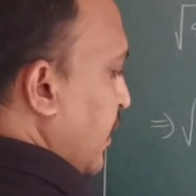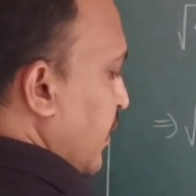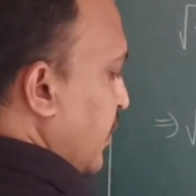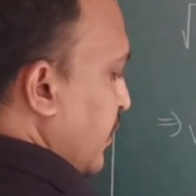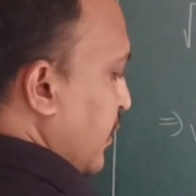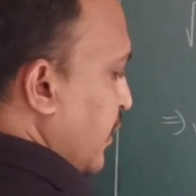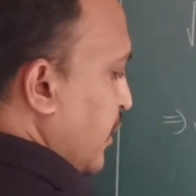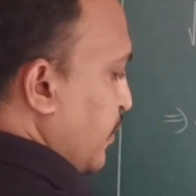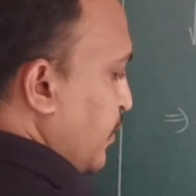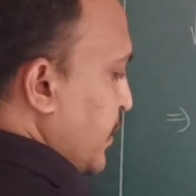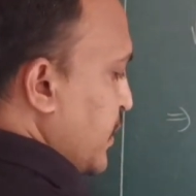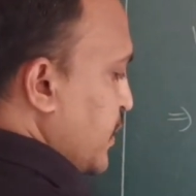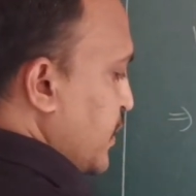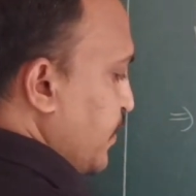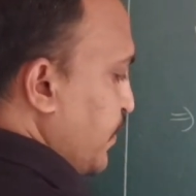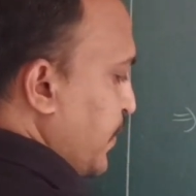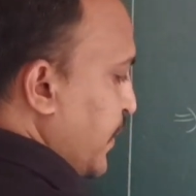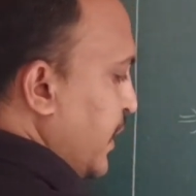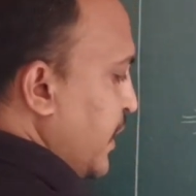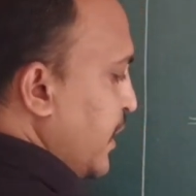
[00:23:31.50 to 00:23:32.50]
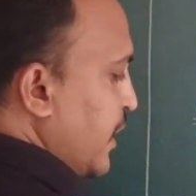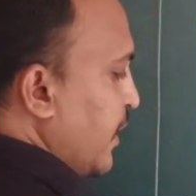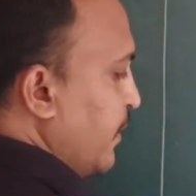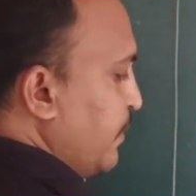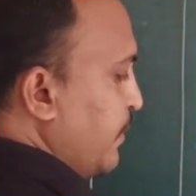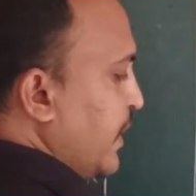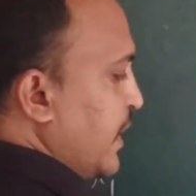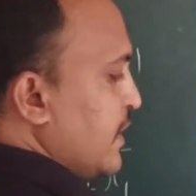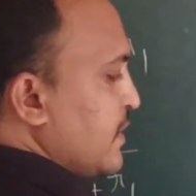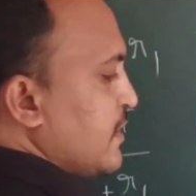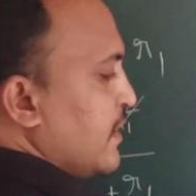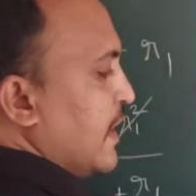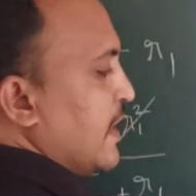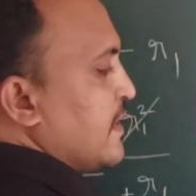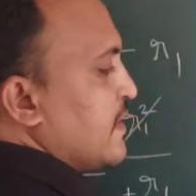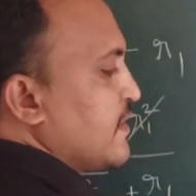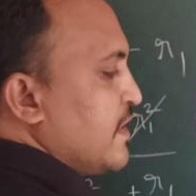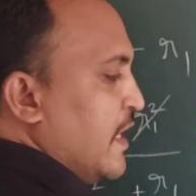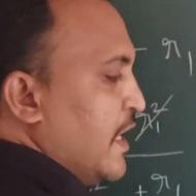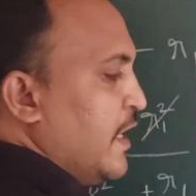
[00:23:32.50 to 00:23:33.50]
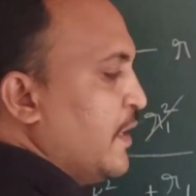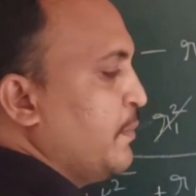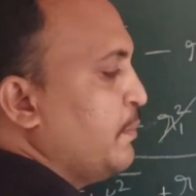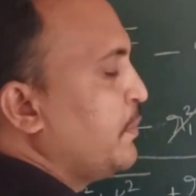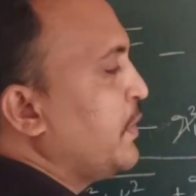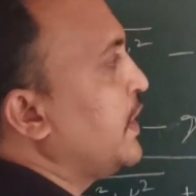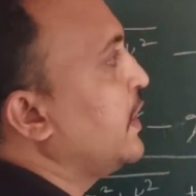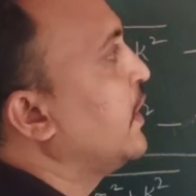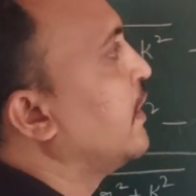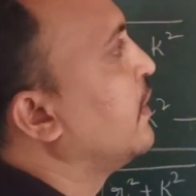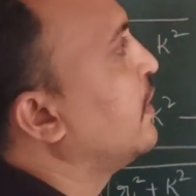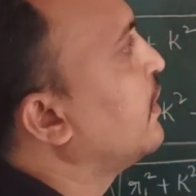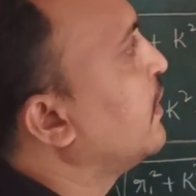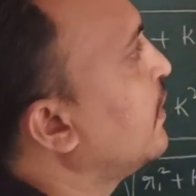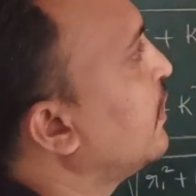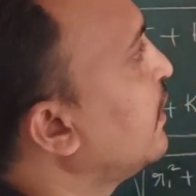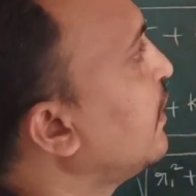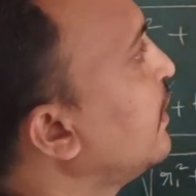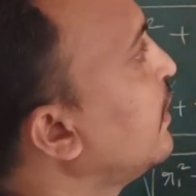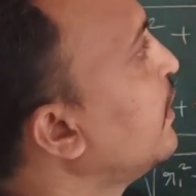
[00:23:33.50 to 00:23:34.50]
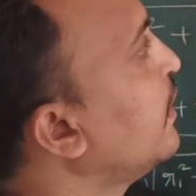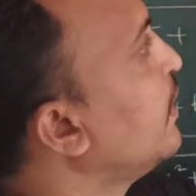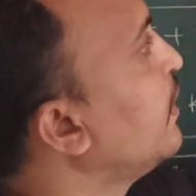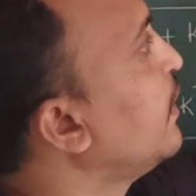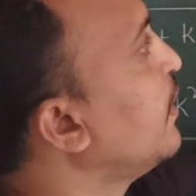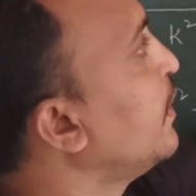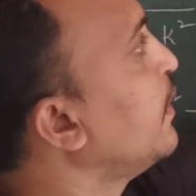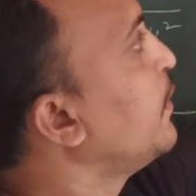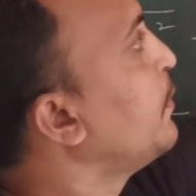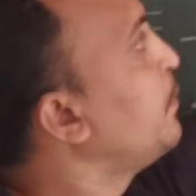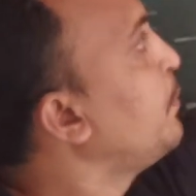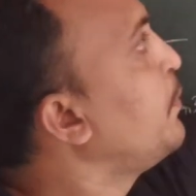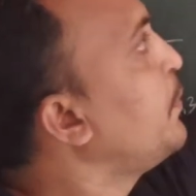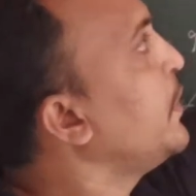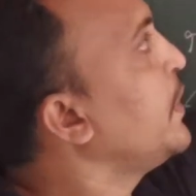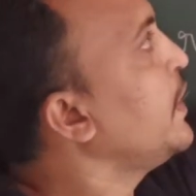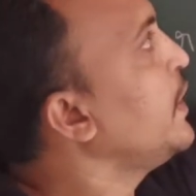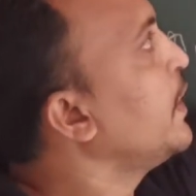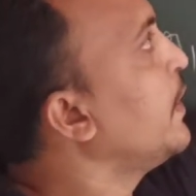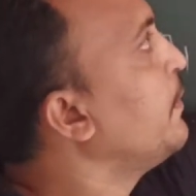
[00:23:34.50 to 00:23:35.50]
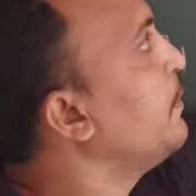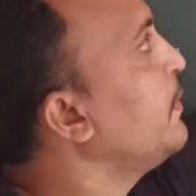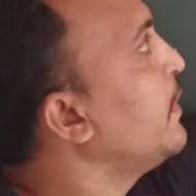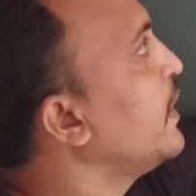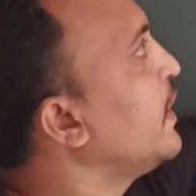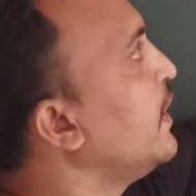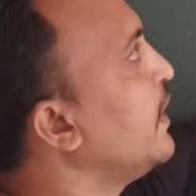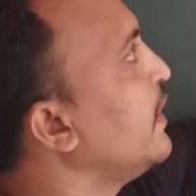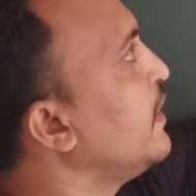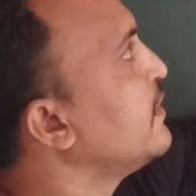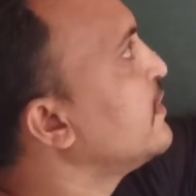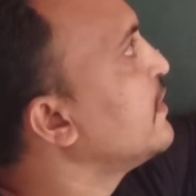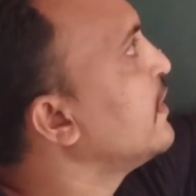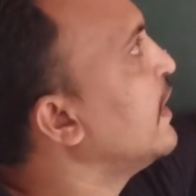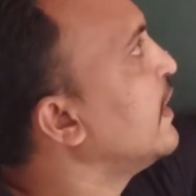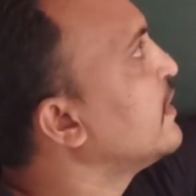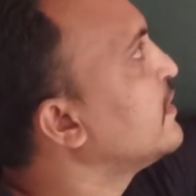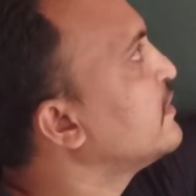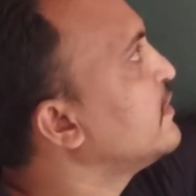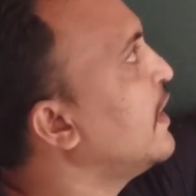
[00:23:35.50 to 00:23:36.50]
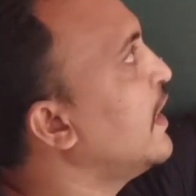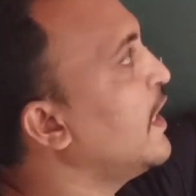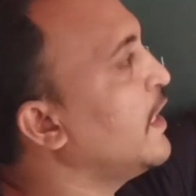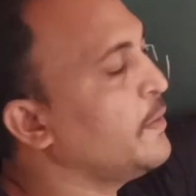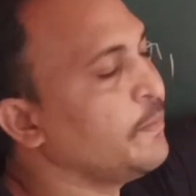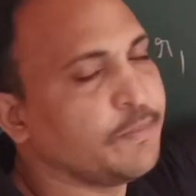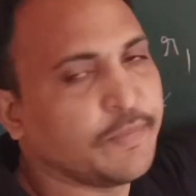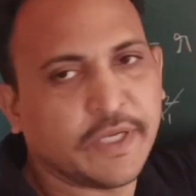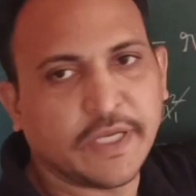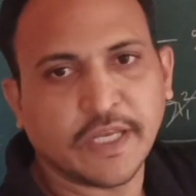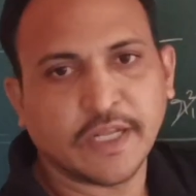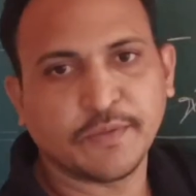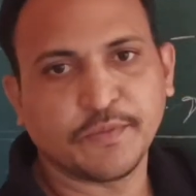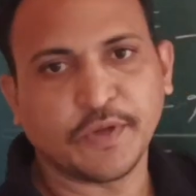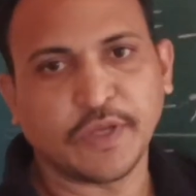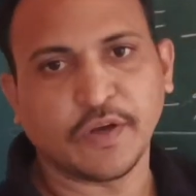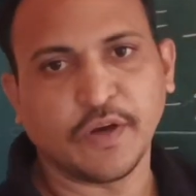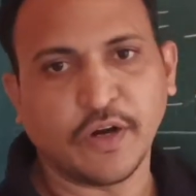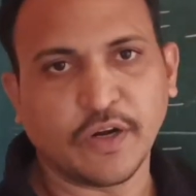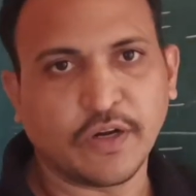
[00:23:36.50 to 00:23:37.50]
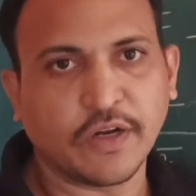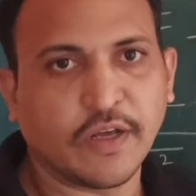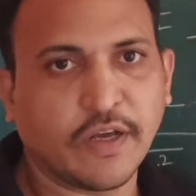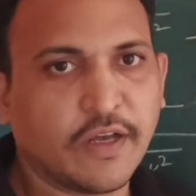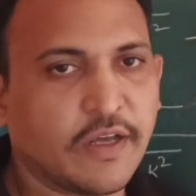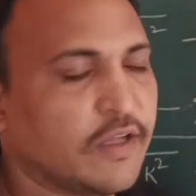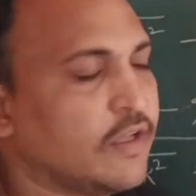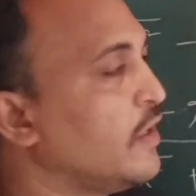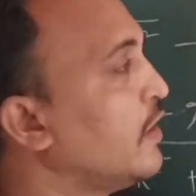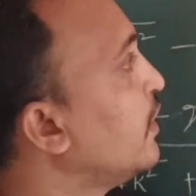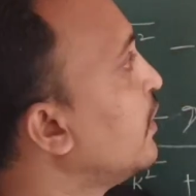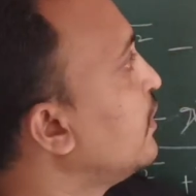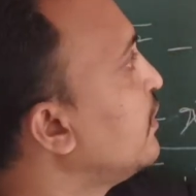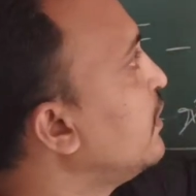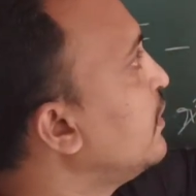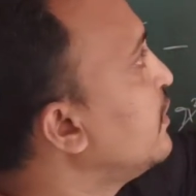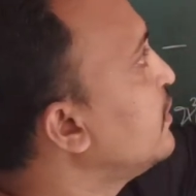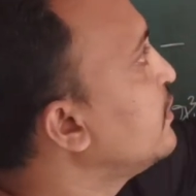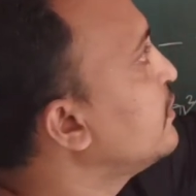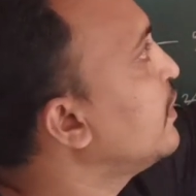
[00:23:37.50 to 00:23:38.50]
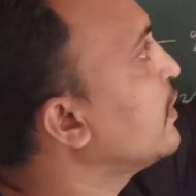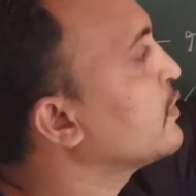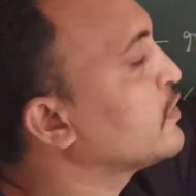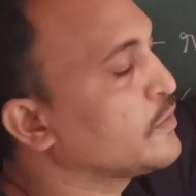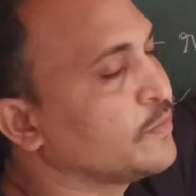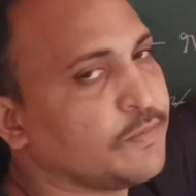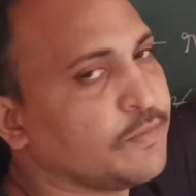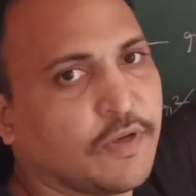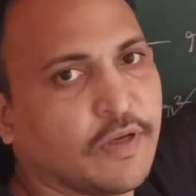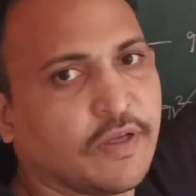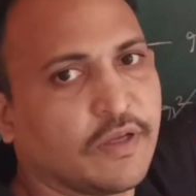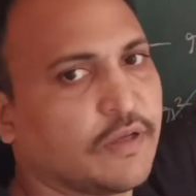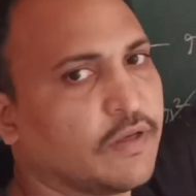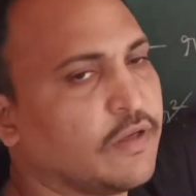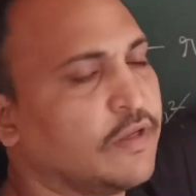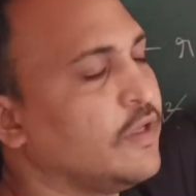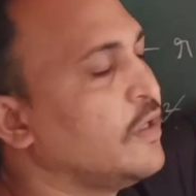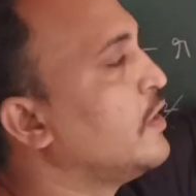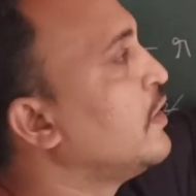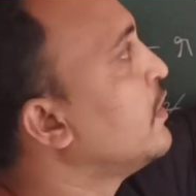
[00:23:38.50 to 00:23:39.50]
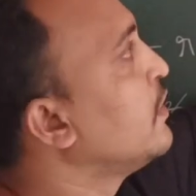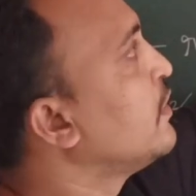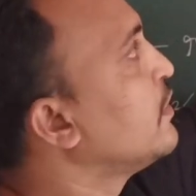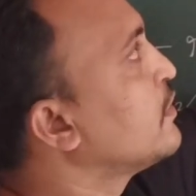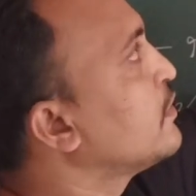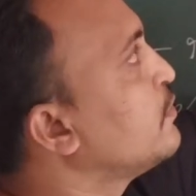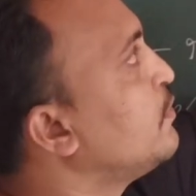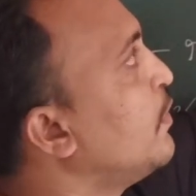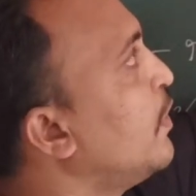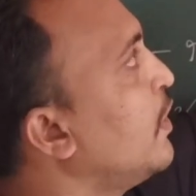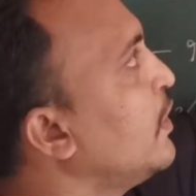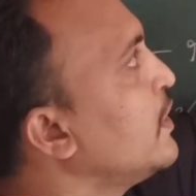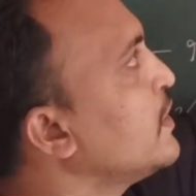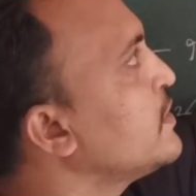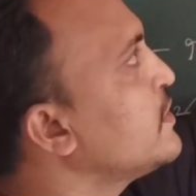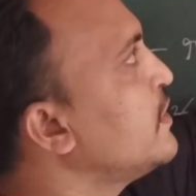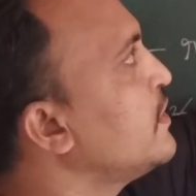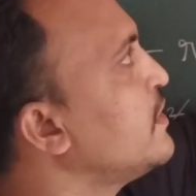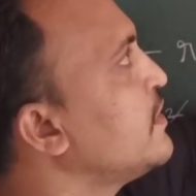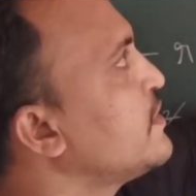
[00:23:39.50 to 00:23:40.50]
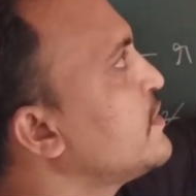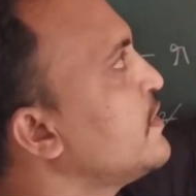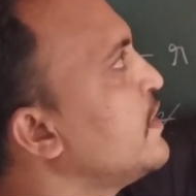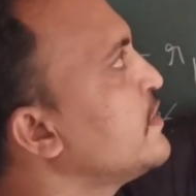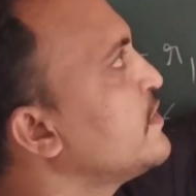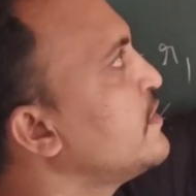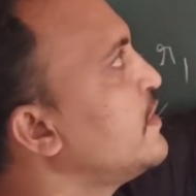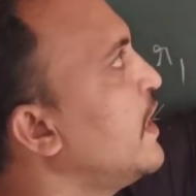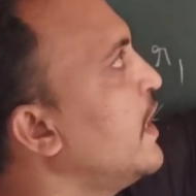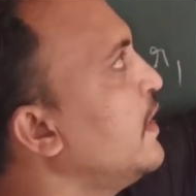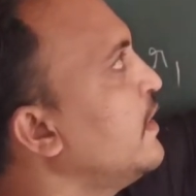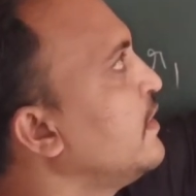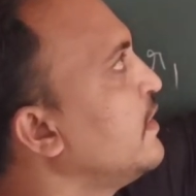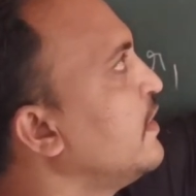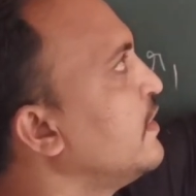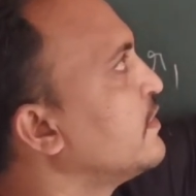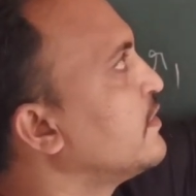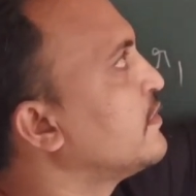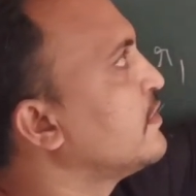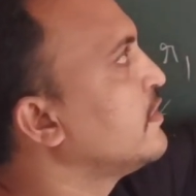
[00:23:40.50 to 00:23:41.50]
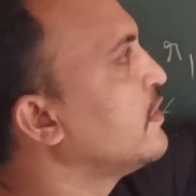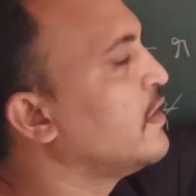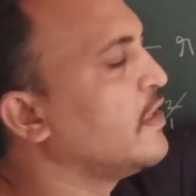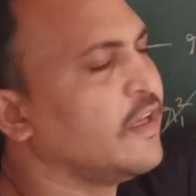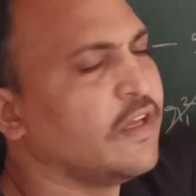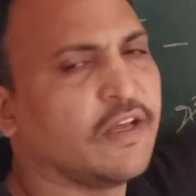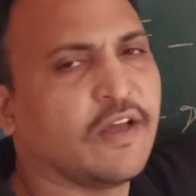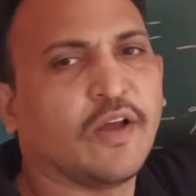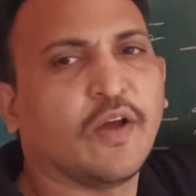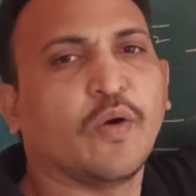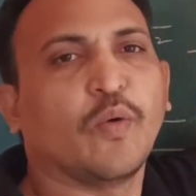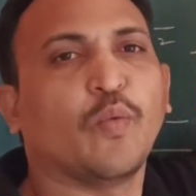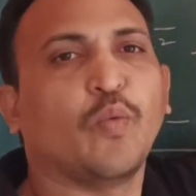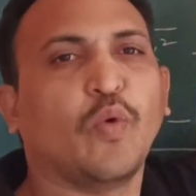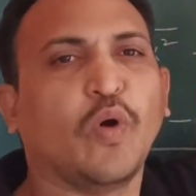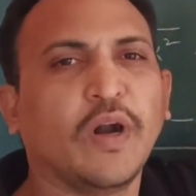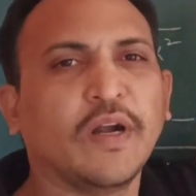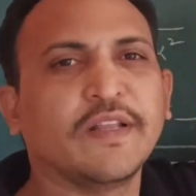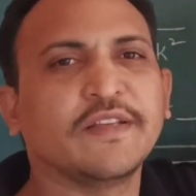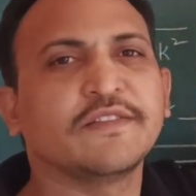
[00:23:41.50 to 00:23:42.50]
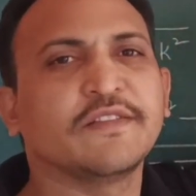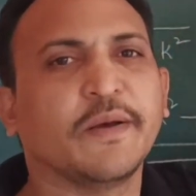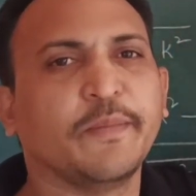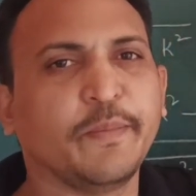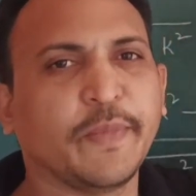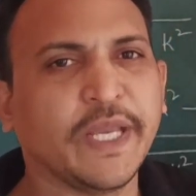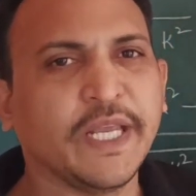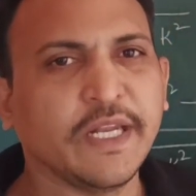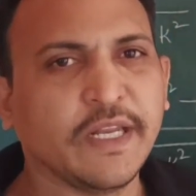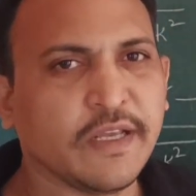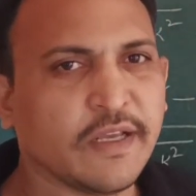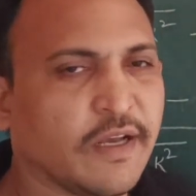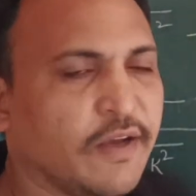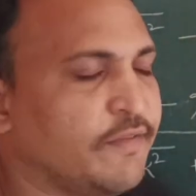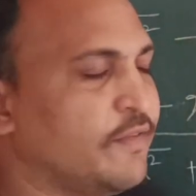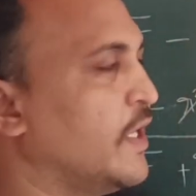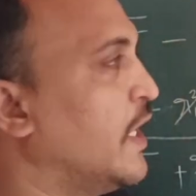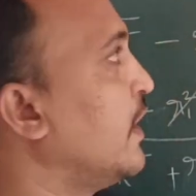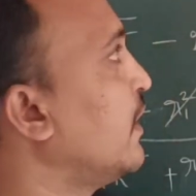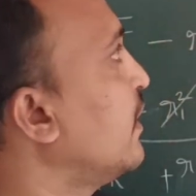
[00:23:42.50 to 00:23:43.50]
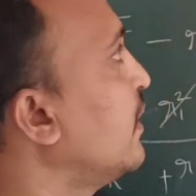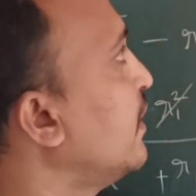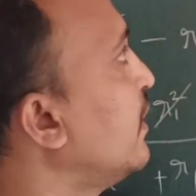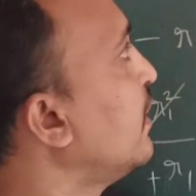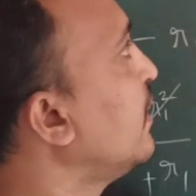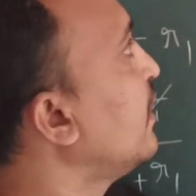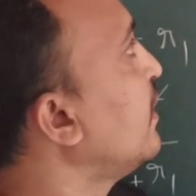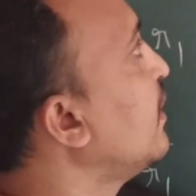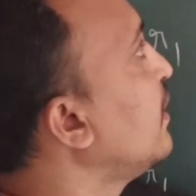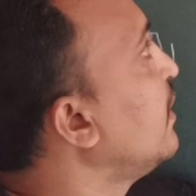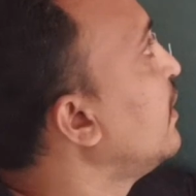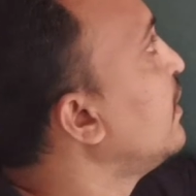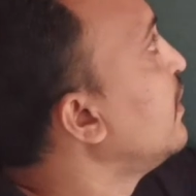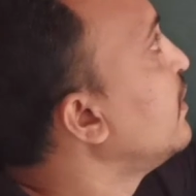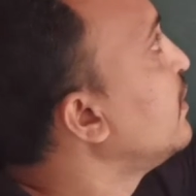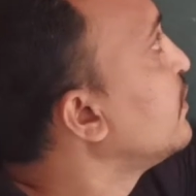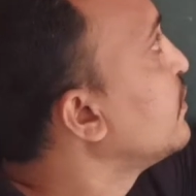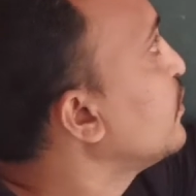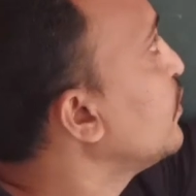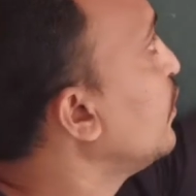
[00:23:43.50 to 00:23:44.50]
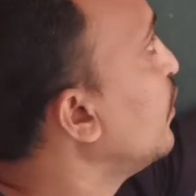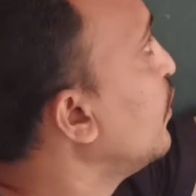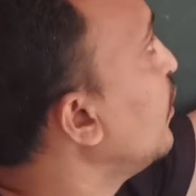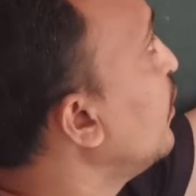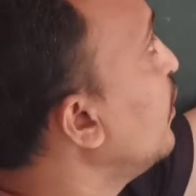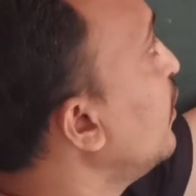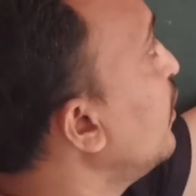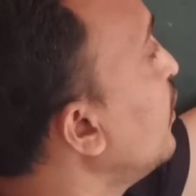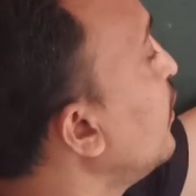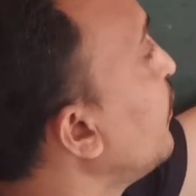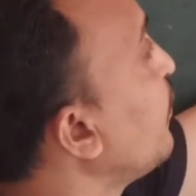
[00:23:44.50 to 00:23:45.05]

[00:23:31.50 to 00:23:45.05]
That means Pm is less than Pn. Pm is less than Pn we got. This is the smallest distance than this. What is the meaning of that? So,